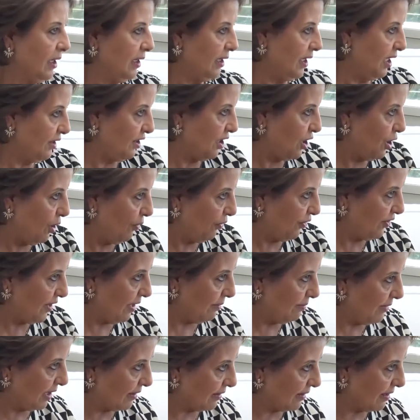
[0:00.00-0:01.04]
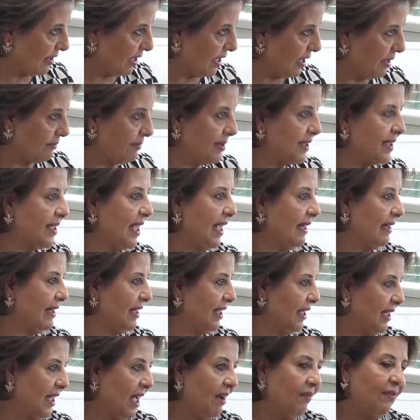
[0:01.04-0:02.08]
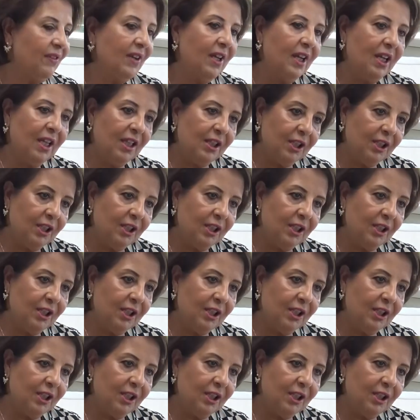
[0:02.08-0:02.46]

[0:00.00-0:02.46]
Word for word: the three of them that came, sadly enough,